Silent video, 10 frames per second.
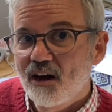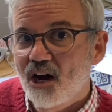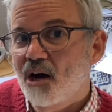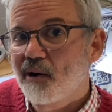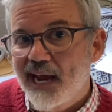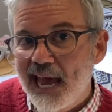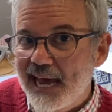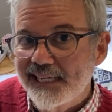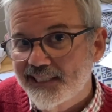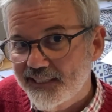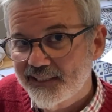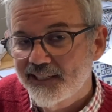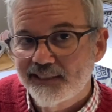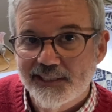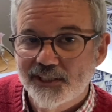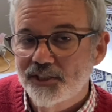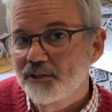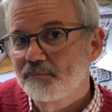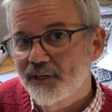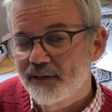oh, I hate it, it's
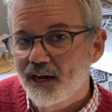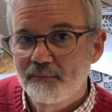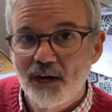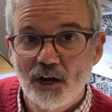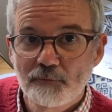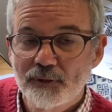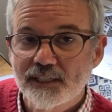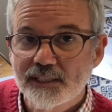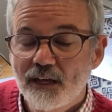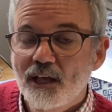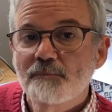stupid, I'm hopeless,